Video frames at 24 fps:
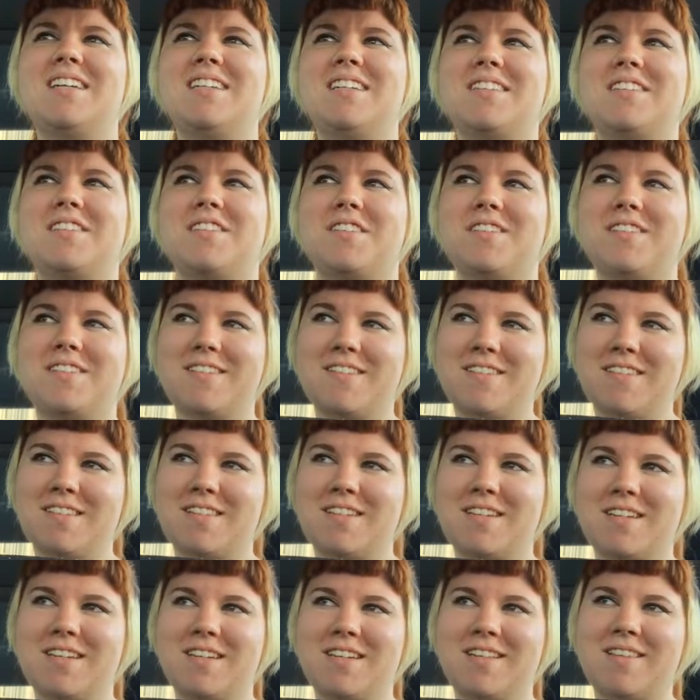it's just
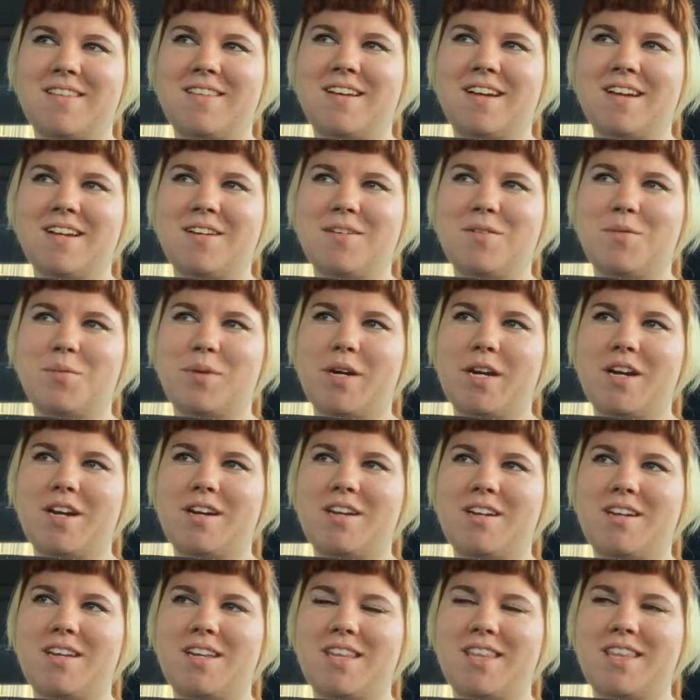it's kind of
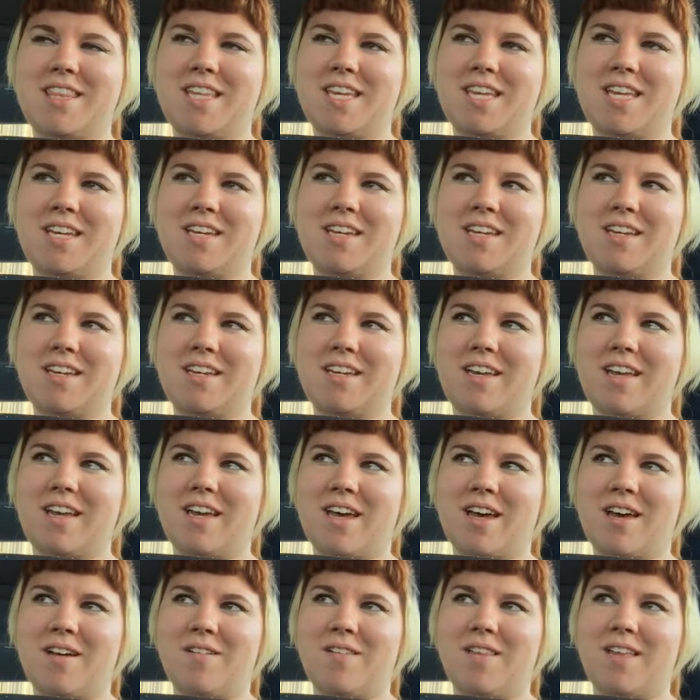weird to think
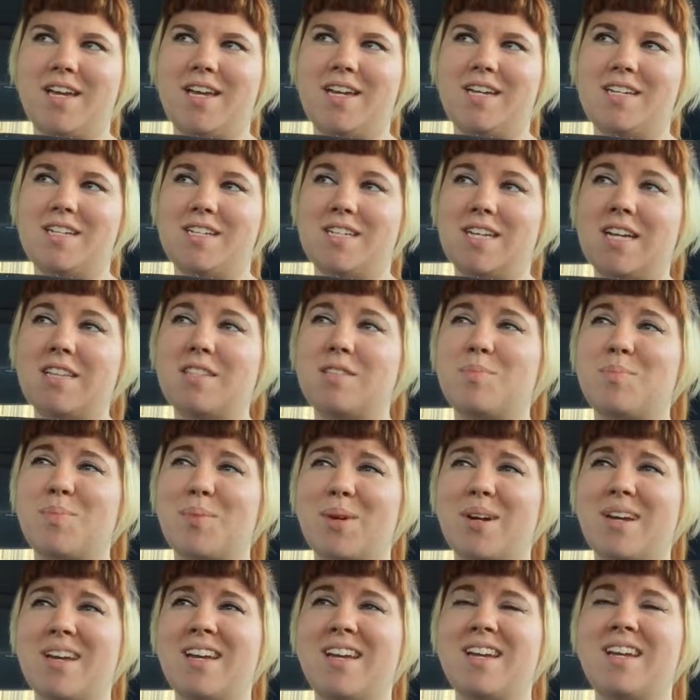how like
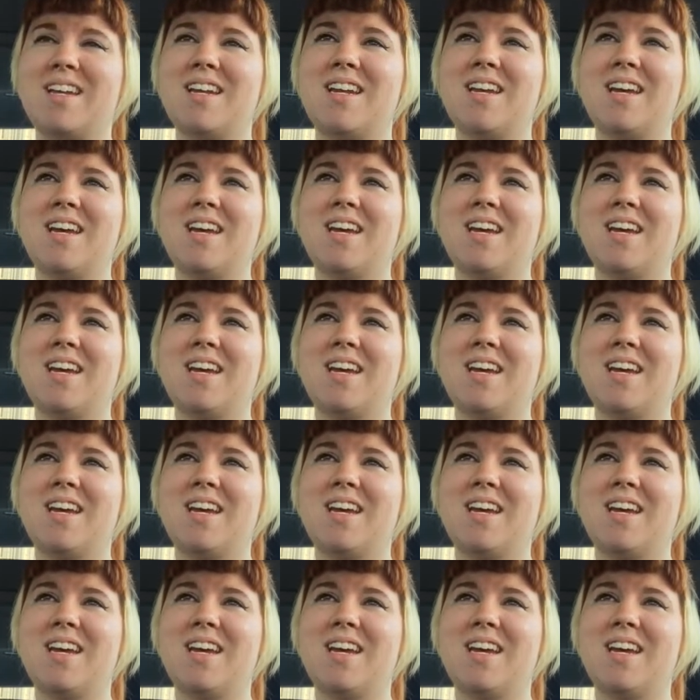desperate